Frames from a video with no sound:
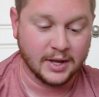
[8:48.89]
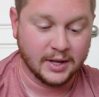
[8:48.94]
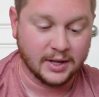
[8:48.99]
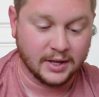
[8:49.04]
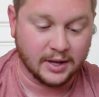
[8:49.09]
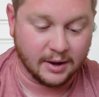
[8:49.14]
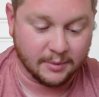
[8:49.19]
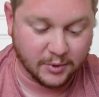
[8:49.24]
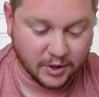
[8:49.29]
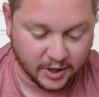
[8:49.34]

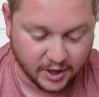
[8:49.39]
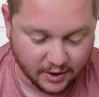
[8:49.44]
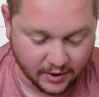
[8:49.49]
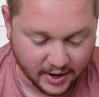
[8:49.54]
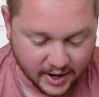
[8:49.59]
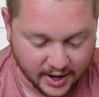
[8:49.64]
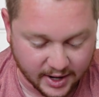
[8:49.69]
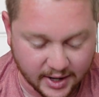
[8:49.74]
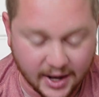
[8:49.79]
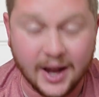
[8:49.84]
I'm going to go
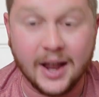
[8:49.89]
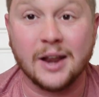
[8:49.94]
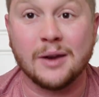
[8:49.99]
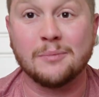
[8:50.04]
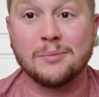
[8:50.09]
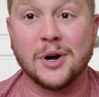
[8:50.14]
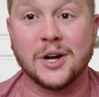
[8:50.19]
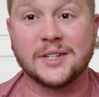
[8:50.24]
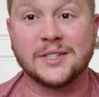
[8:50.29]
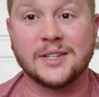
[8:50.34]
ahead
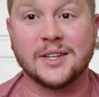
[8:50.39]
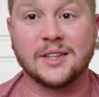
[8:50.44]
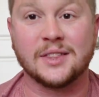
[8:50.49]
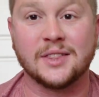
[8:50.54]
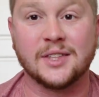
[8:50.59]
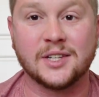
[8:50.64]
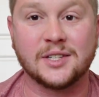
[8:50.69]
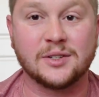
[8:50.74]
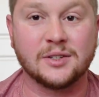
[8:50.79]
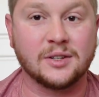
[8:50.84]
and bust
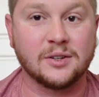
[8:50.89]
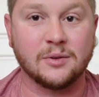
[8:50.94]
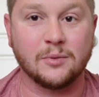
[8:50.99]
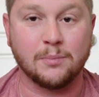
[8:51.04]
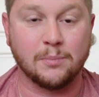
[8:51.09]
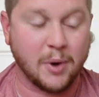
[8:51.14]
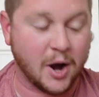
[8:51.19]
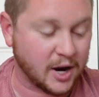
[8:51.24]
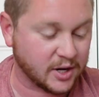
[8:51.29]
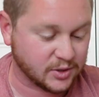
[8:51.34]
this
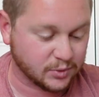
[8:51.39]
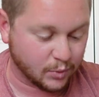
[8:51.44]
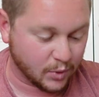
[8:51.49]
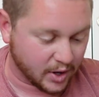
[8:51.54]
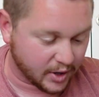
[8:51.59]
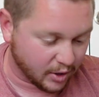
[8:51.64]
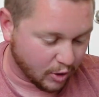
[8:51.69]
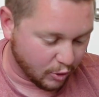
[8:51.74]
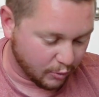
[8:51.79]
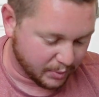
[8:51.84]
box
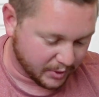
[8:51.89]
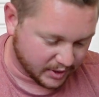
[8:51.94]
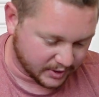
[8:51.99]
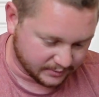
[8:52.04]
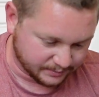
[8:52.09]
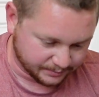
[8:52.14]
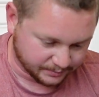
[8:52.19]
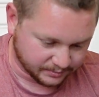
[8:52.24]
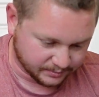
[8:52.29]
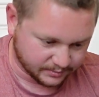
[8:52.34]
1
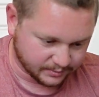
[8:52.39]
open.